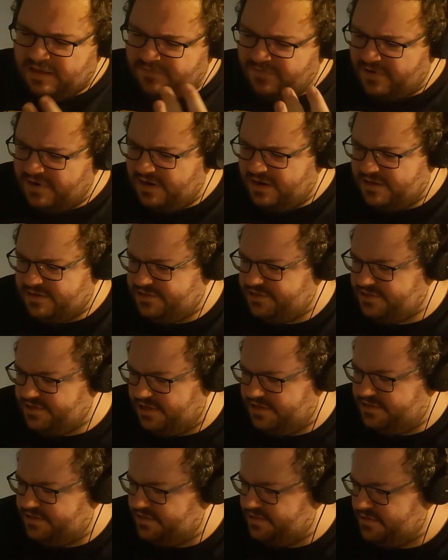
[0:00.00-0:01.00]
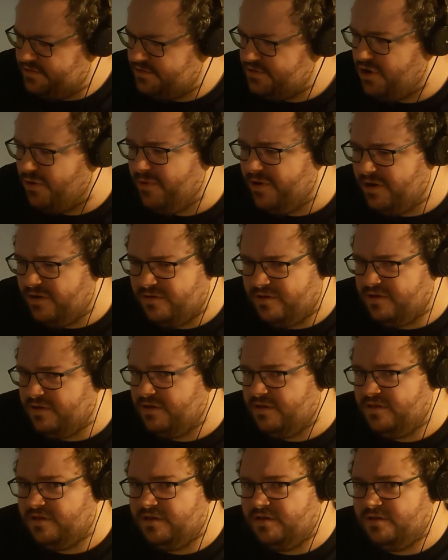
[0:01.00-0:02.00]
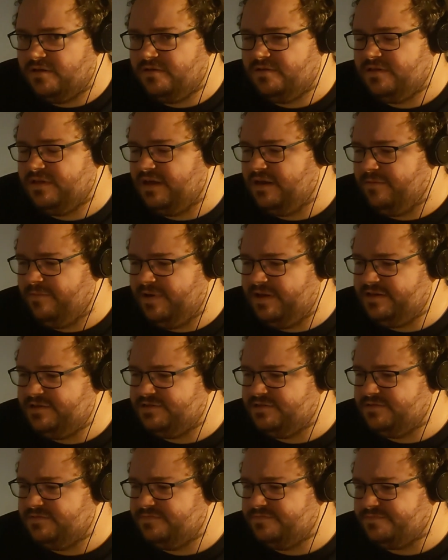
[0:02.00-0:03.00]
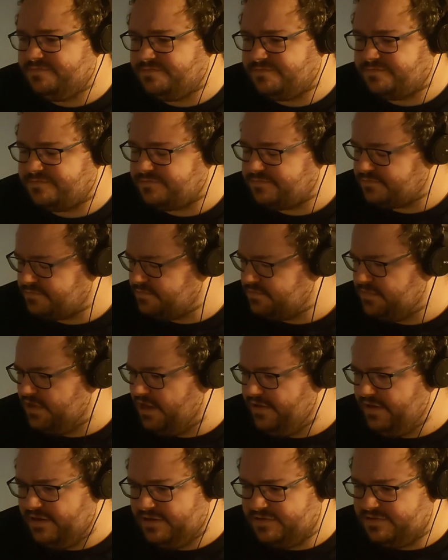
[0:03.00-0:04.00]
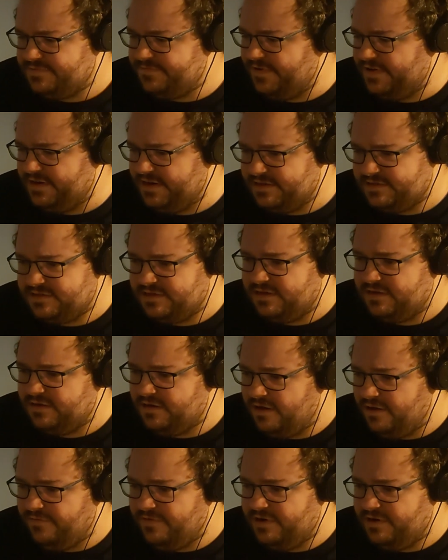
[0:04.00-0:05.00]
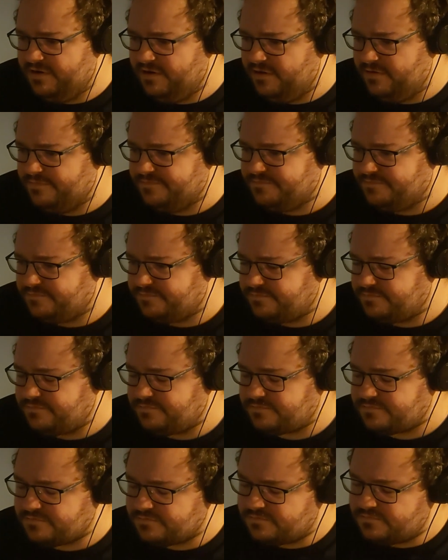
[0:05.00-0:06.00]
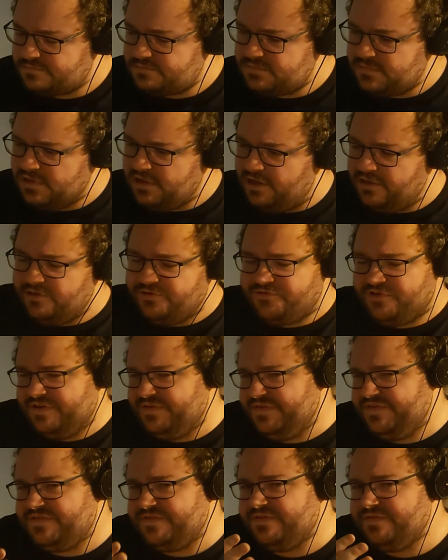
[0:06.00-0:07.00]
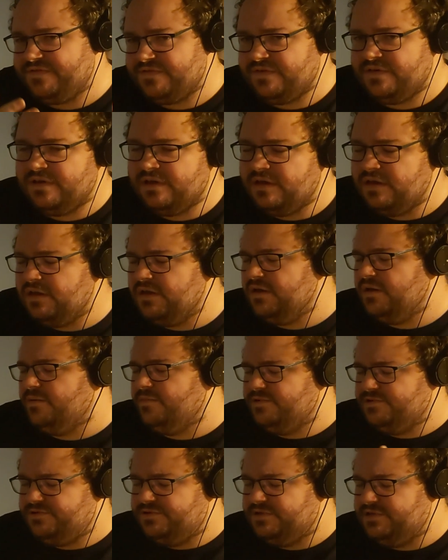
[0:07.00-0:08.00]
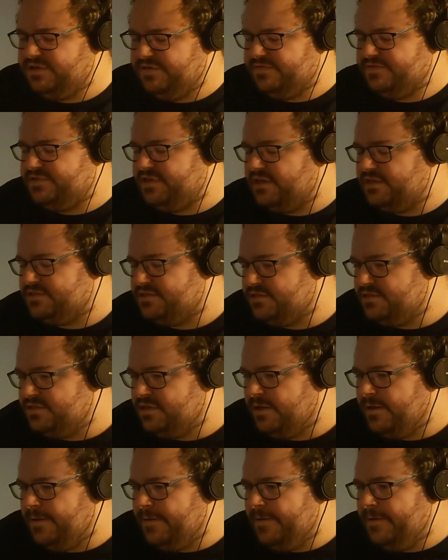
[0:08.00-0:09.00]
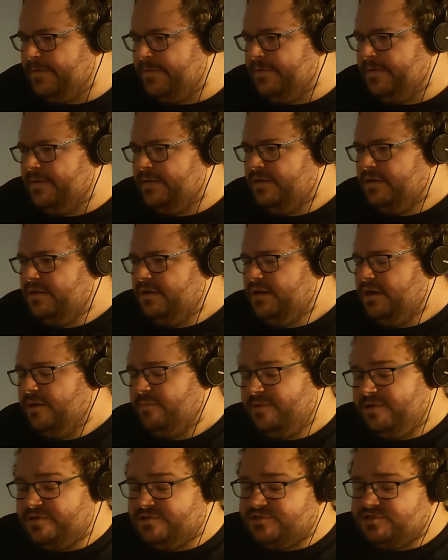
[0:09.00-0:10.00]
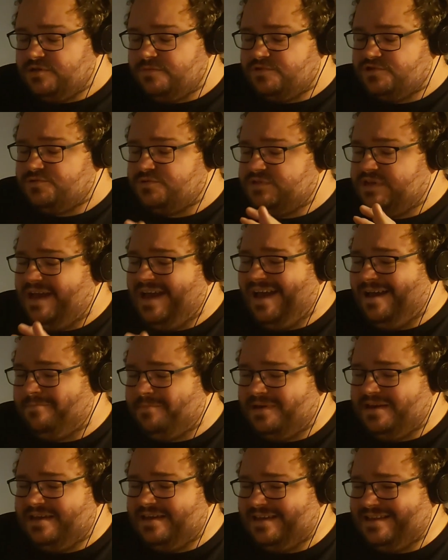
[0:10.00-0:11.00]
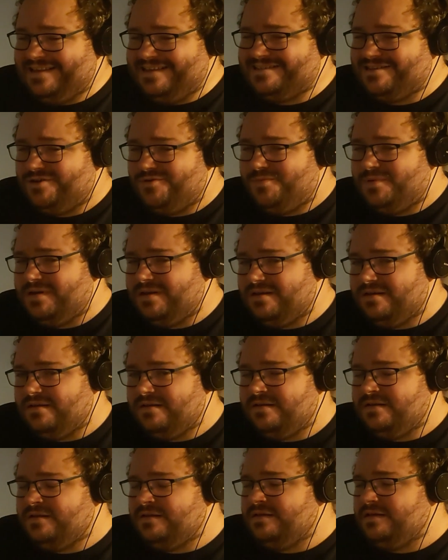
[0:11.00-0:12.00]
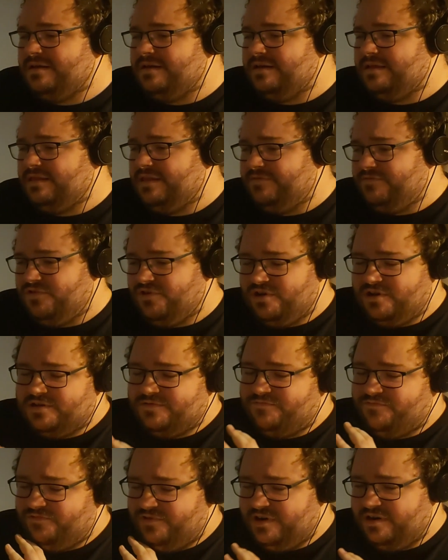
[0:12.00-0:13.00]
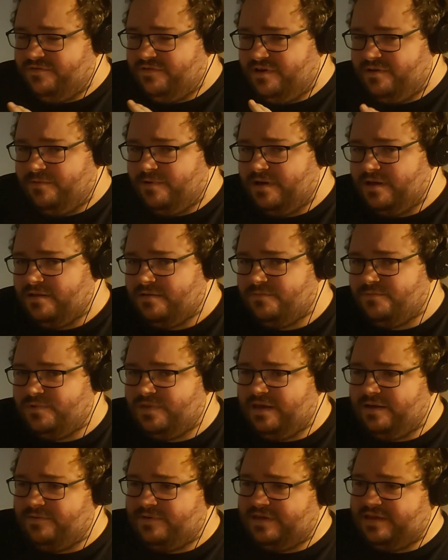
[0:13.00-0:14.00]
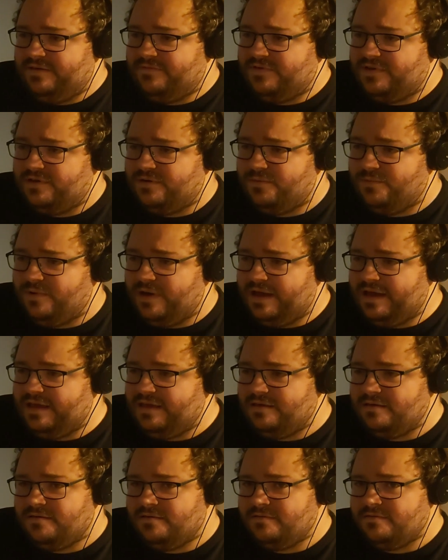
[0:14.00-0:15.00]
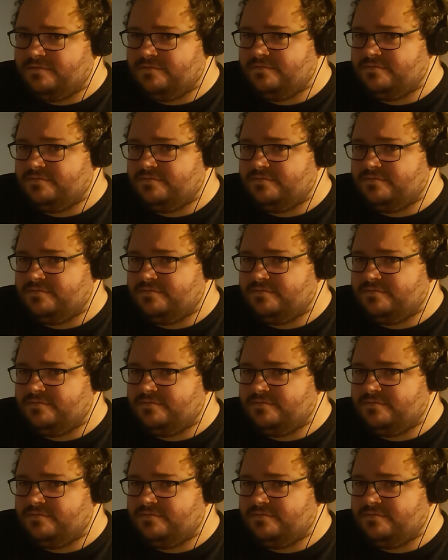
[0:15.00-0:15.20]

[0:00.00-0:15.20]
And then finally, I'd just like to comment on the animation. I think it's fantastic. I really do. I like the transitions between the different sections. And because so much was happening in this opening, they've done it really, really well without giving away